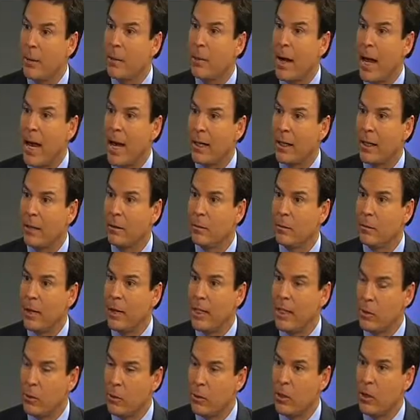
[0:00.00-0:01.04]
them back
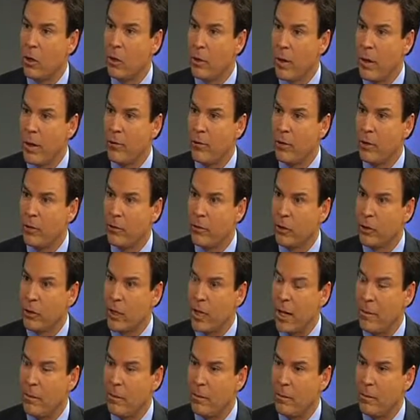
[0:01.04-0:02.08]
because it was so painful the first
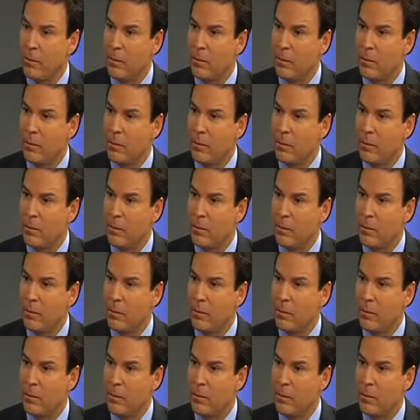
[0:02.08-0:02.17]
time?